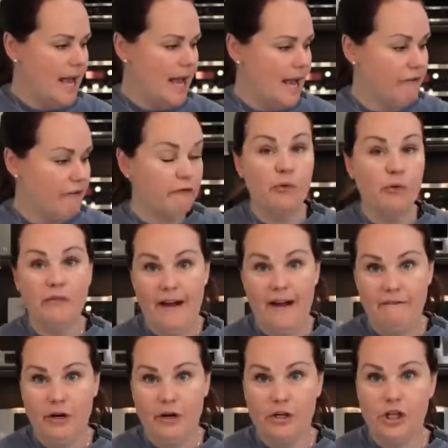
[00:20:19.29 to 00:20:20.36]
a full
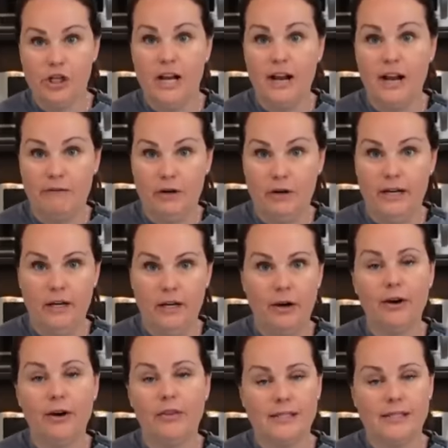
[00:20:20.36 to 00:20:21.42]
fat version of Greek yogurt.